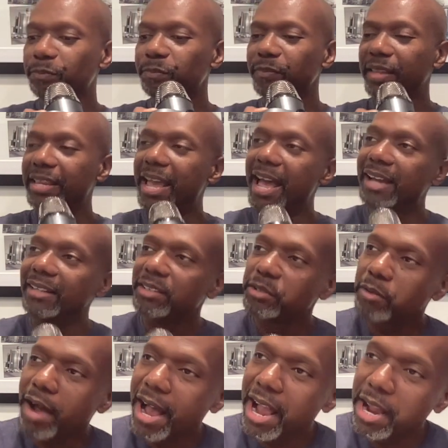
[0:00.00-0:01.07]
Yeah. So
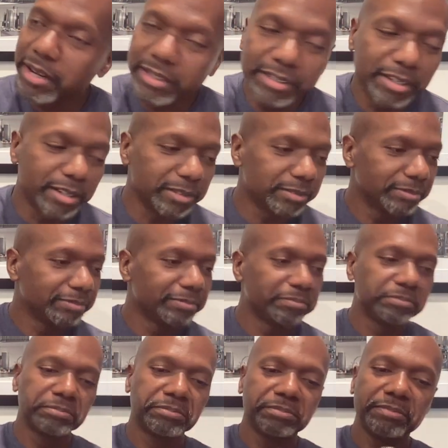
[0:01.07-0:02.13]
I didn't
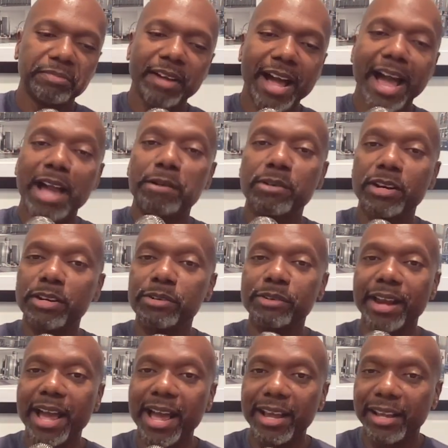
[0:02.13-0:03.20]
want to do
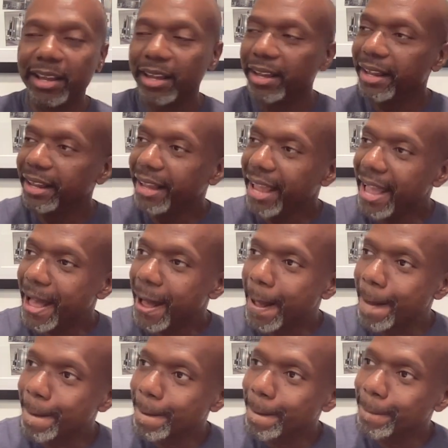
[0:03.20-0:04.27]
that.
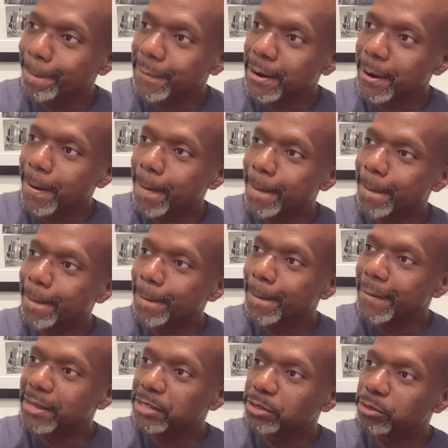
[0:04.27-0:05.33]
And,
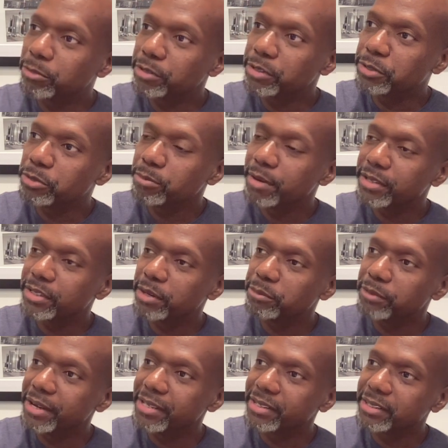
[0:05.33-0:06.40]
it's too much at
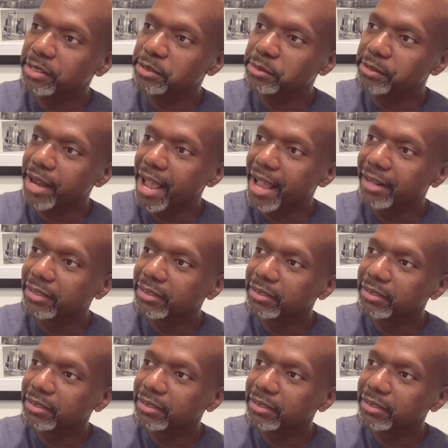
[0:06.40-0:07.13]
risk to do that.